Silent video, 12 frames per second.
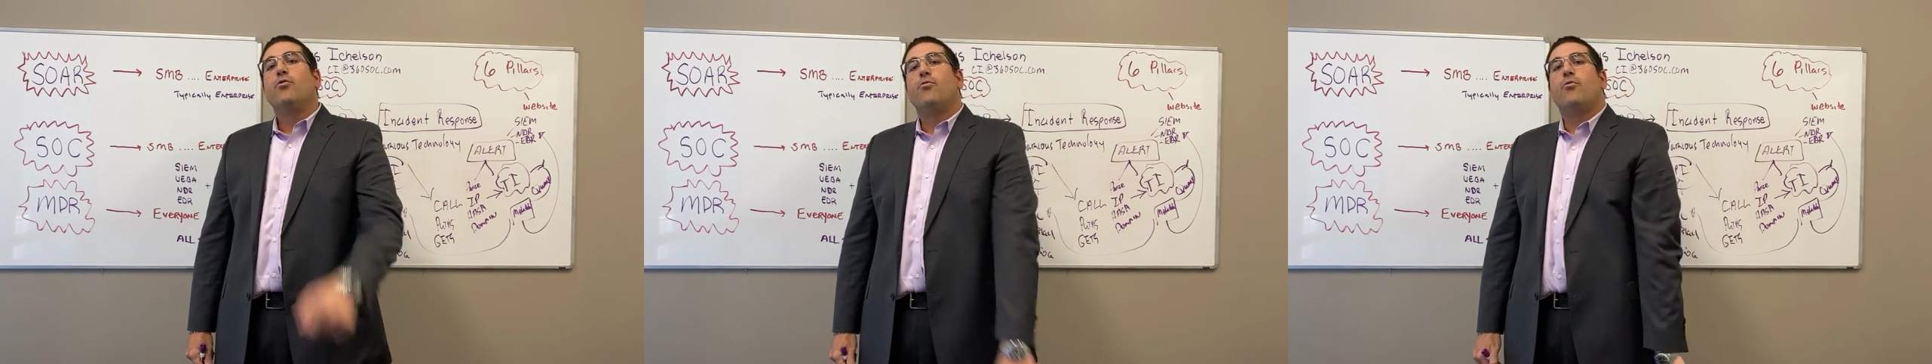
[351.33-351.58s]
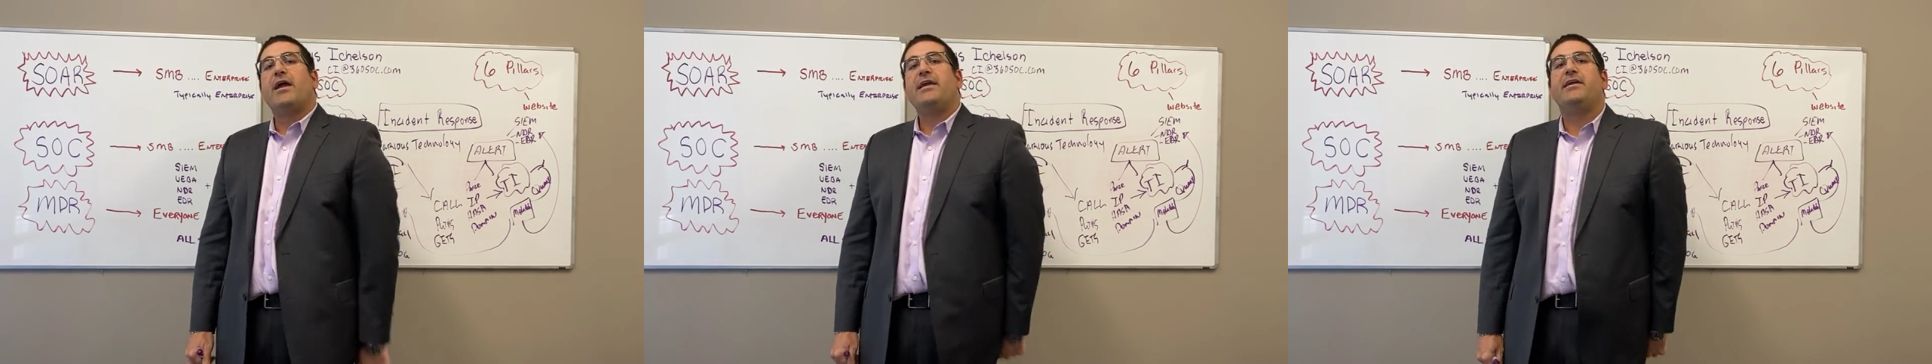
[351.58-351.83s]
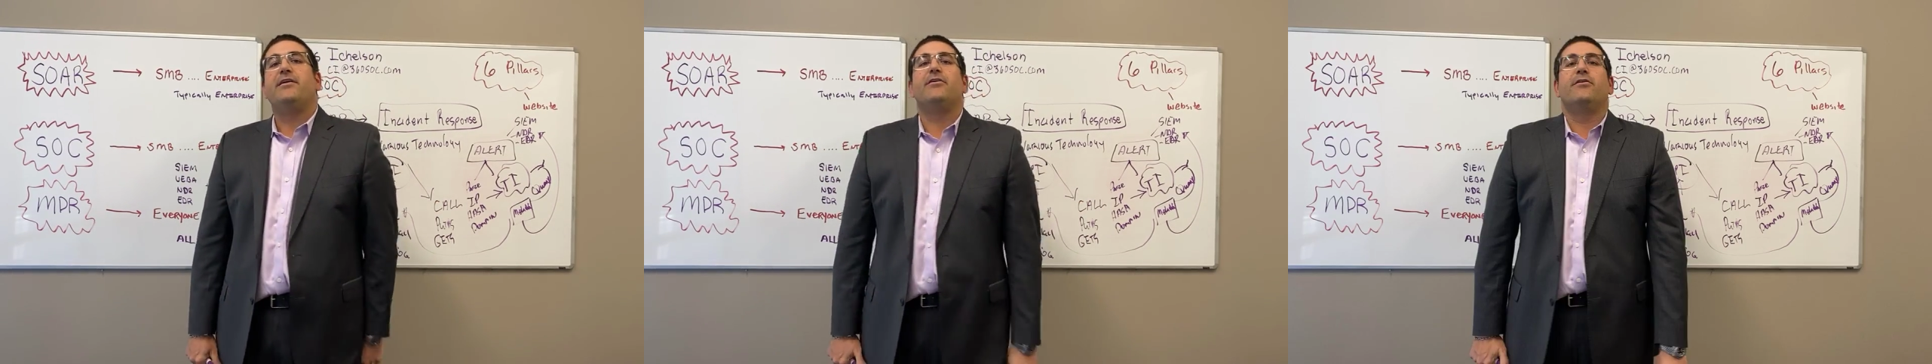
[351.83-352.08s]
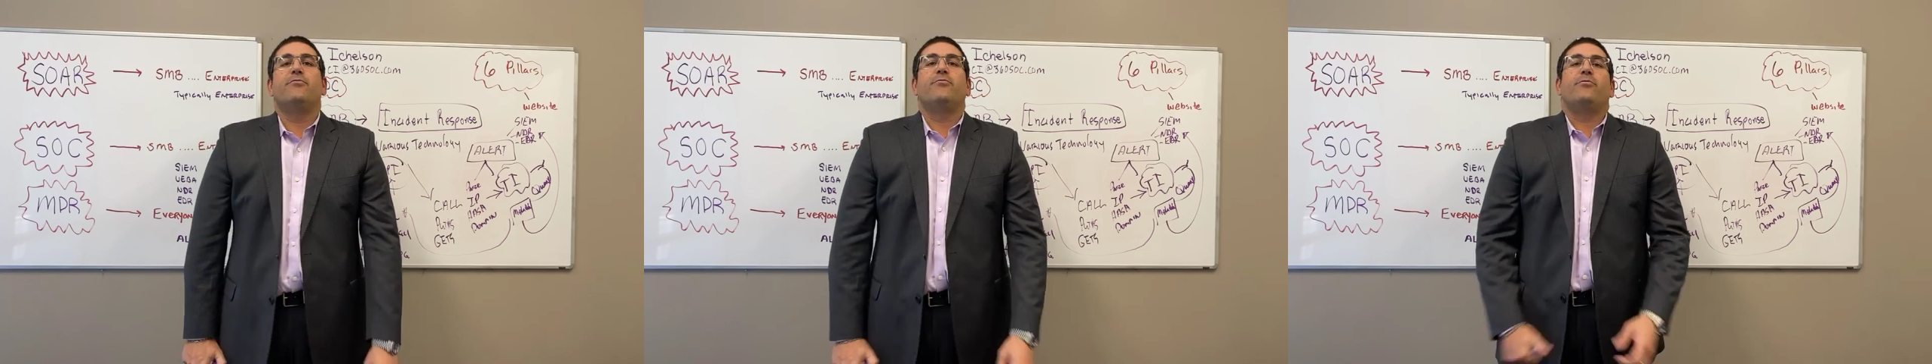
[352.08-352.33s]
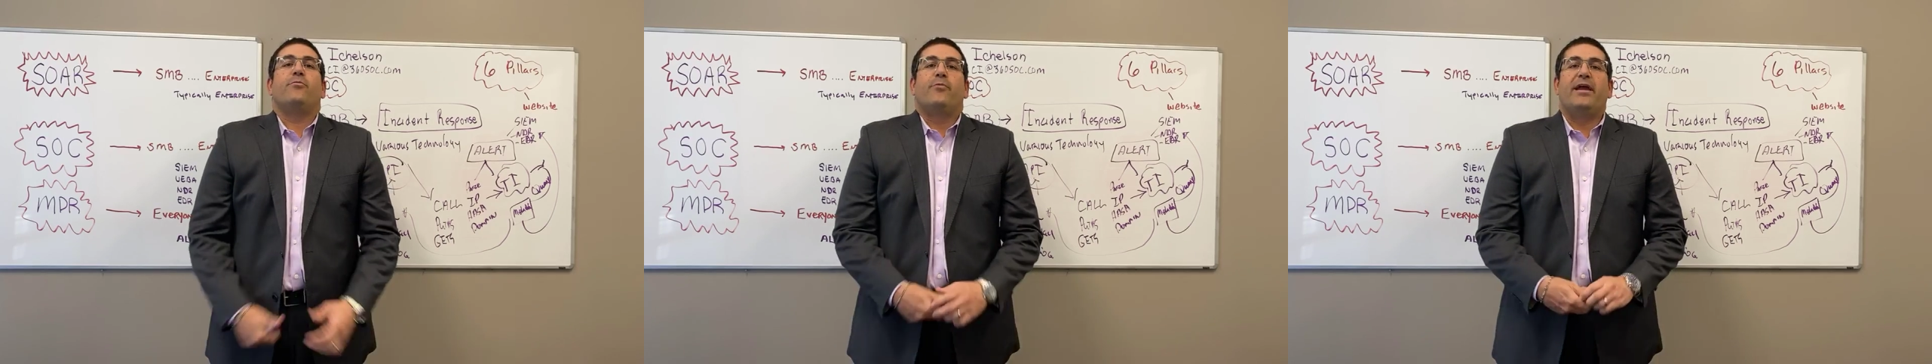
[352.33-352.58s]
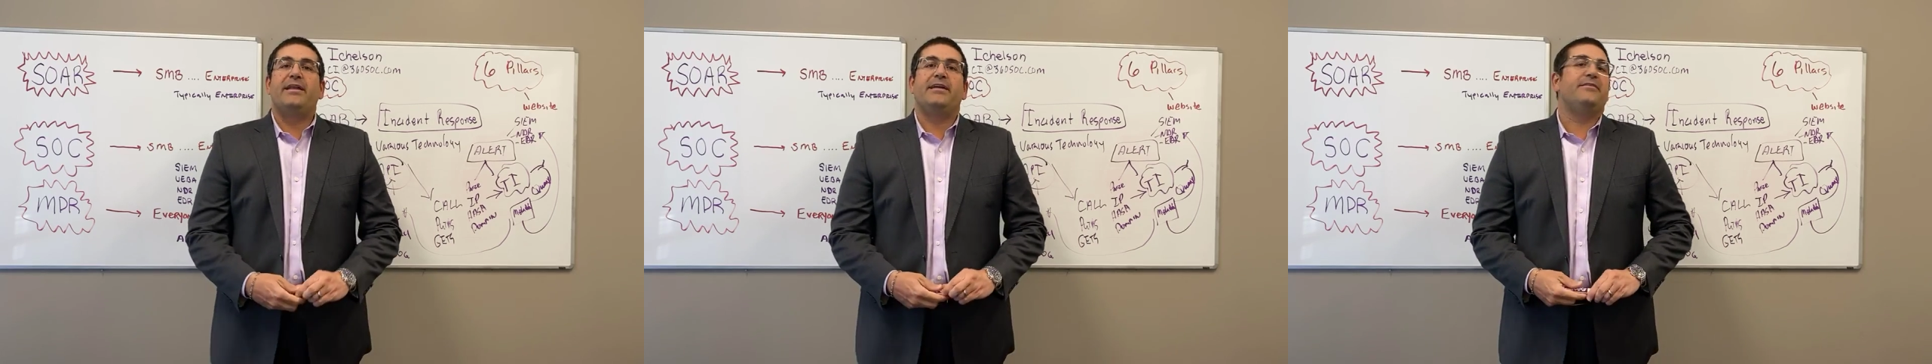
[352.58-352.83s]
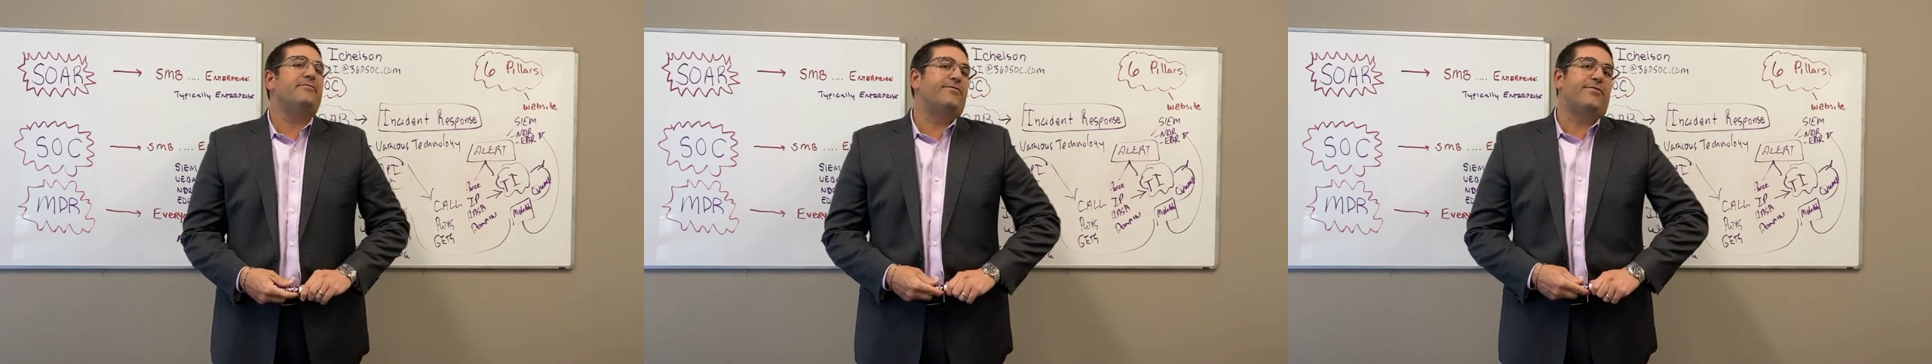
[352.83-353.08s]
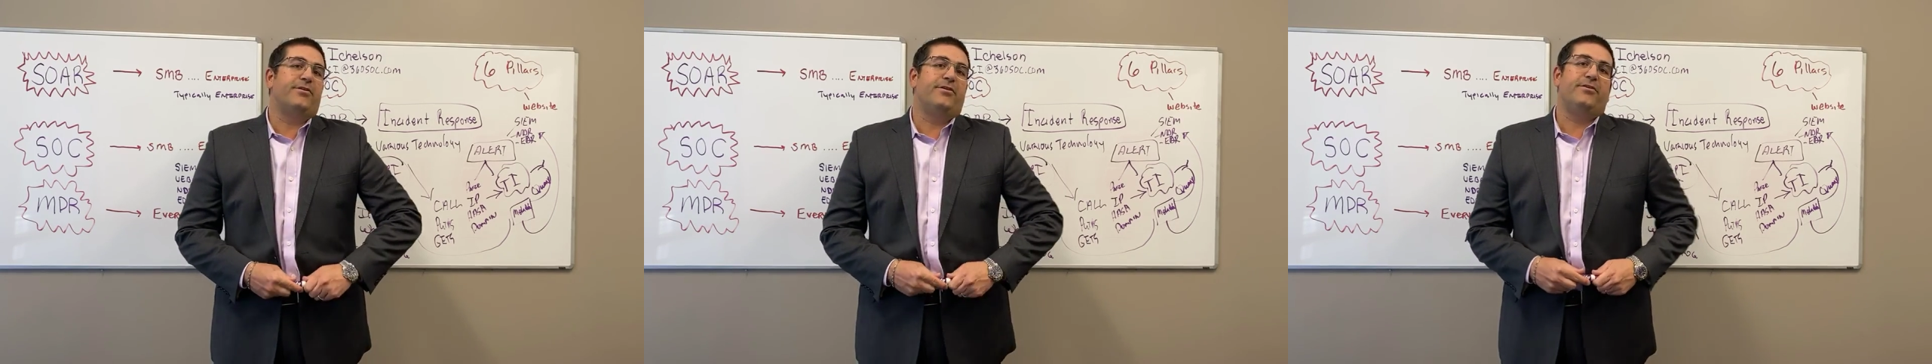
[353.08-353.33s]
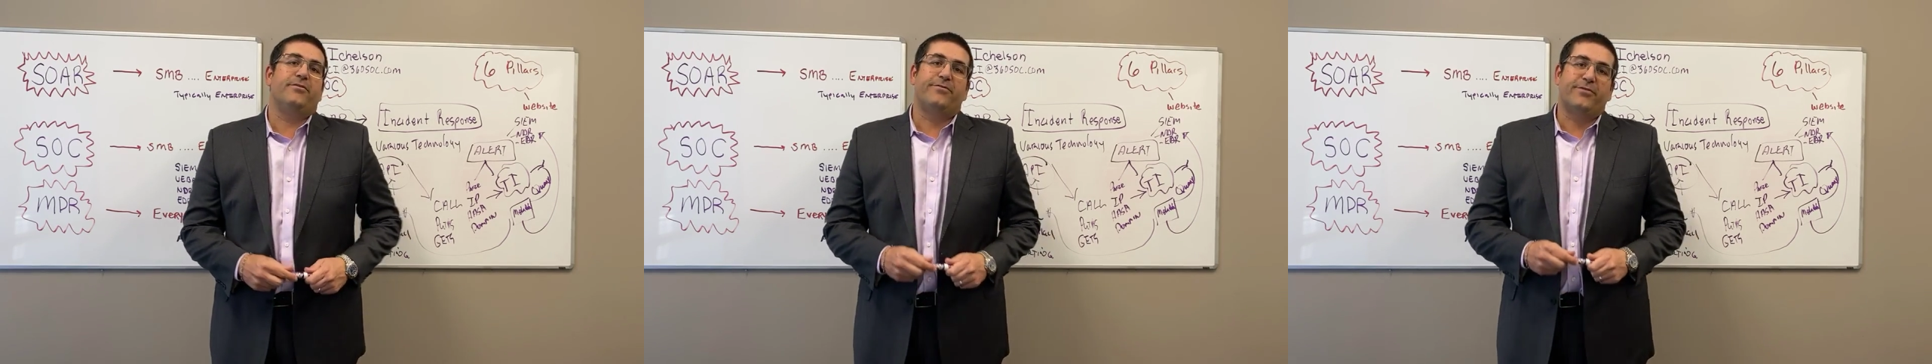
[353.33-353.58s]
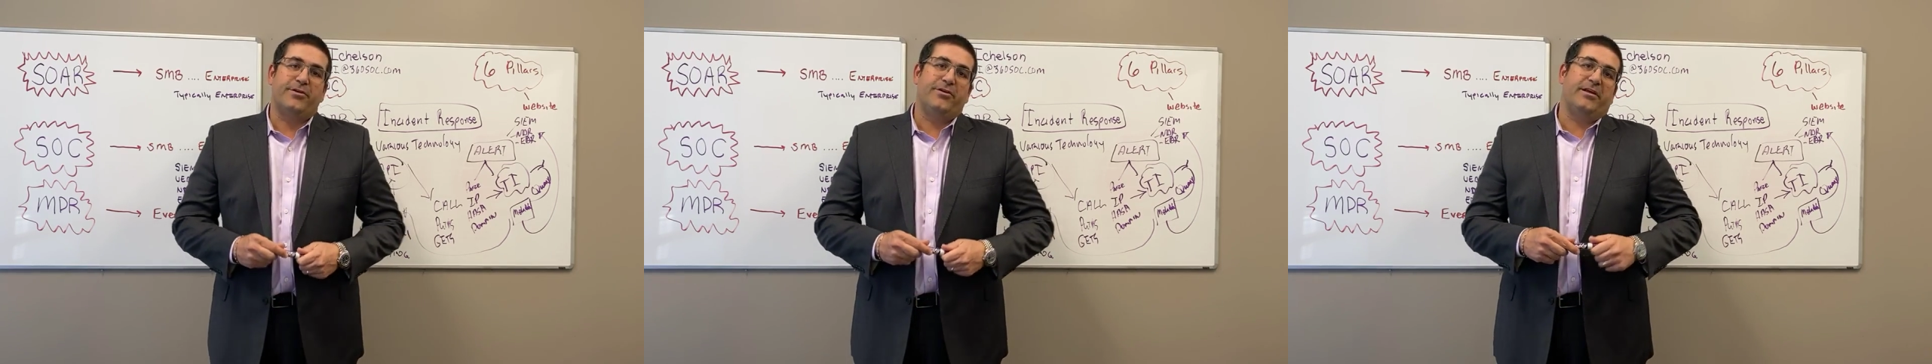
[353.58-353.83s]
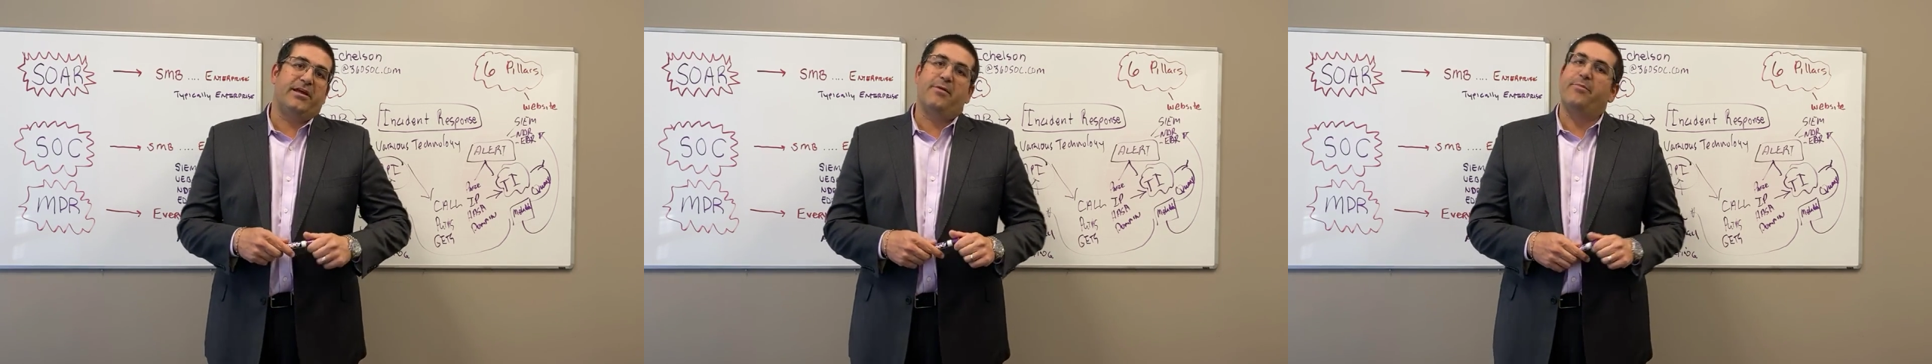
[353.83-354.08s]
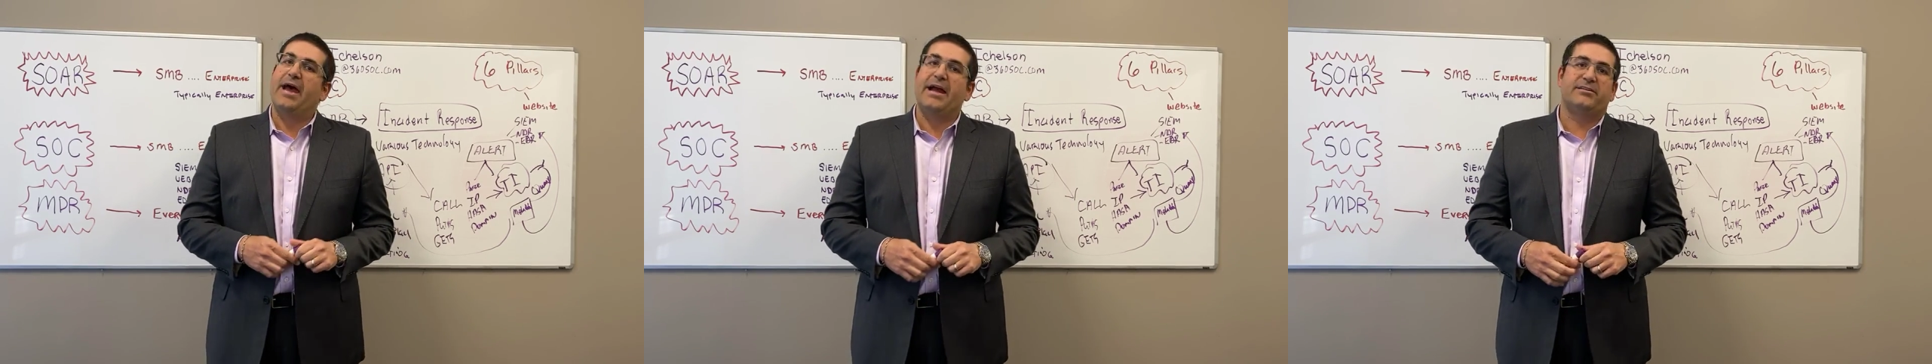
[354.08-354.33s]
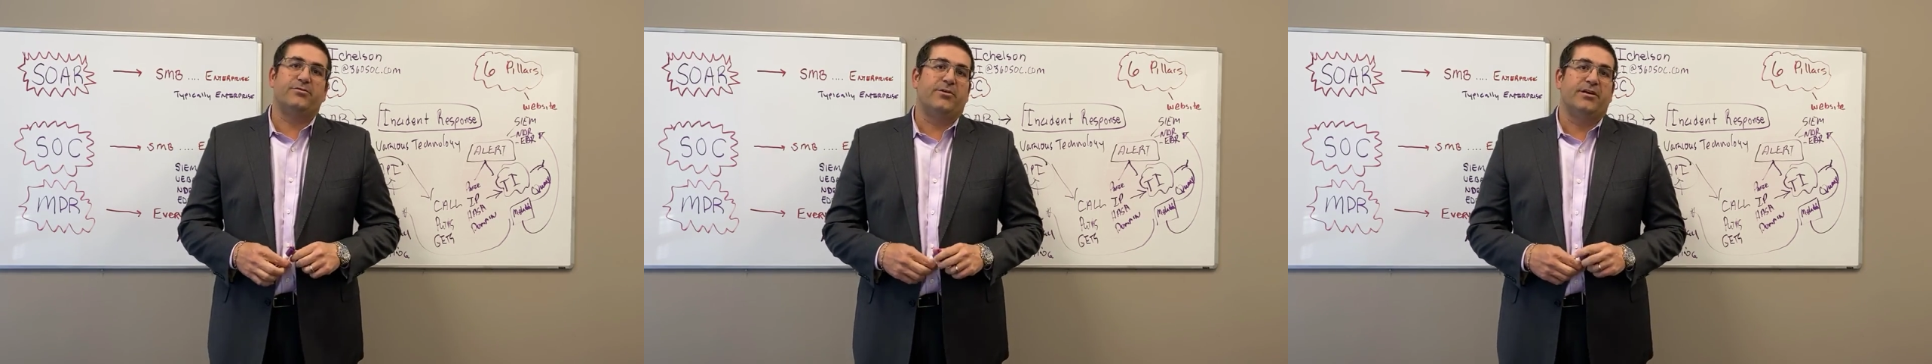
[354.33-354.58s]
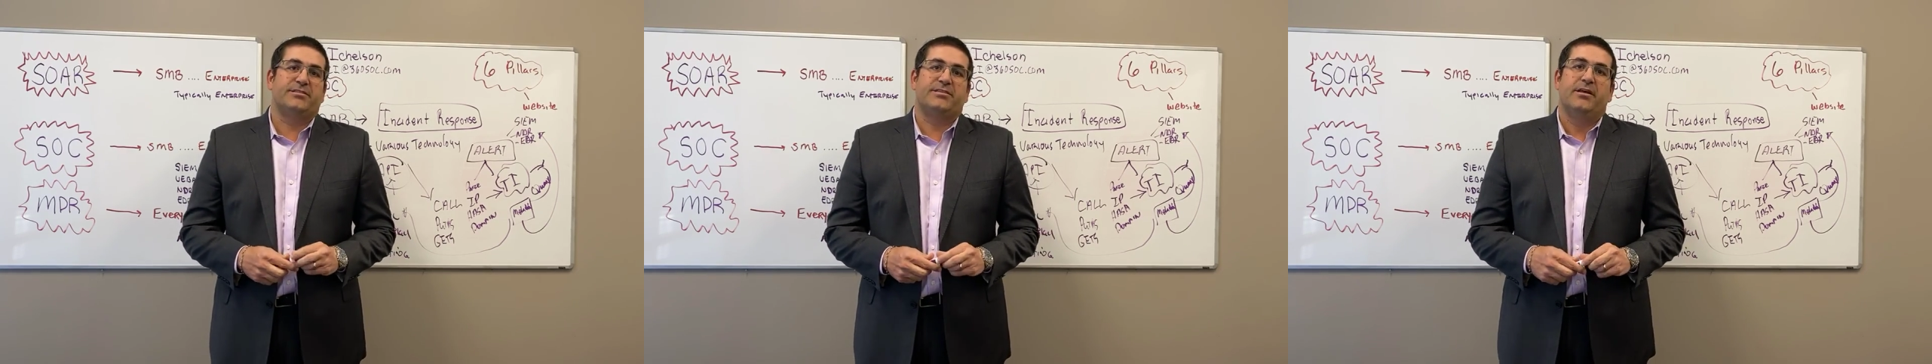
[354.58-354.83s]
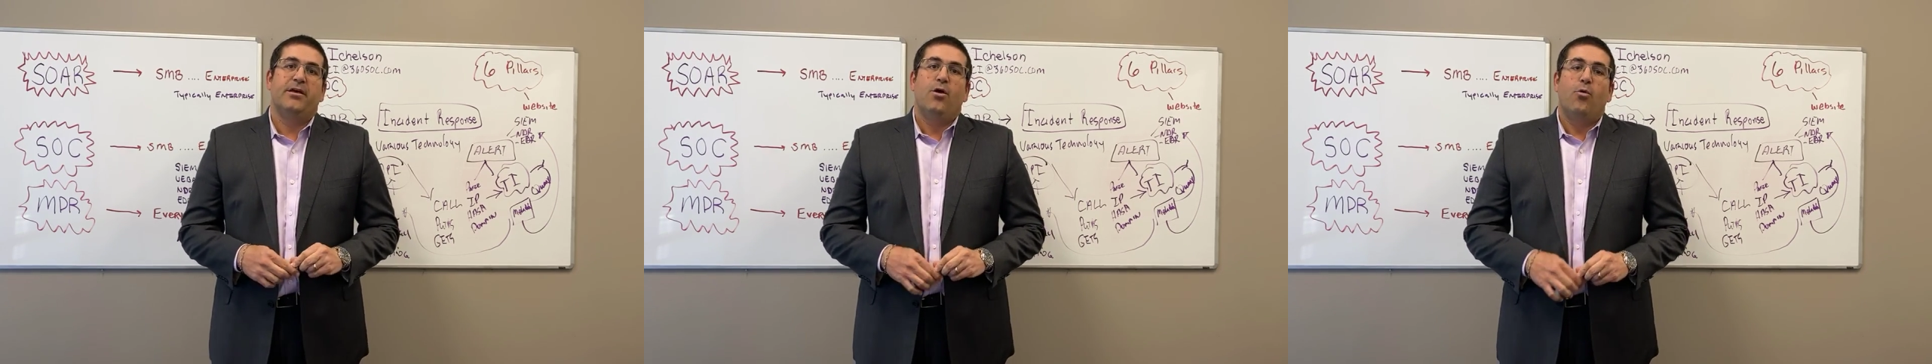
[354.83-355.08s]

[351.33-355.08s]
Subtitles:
Right here, waiting for you to get back to us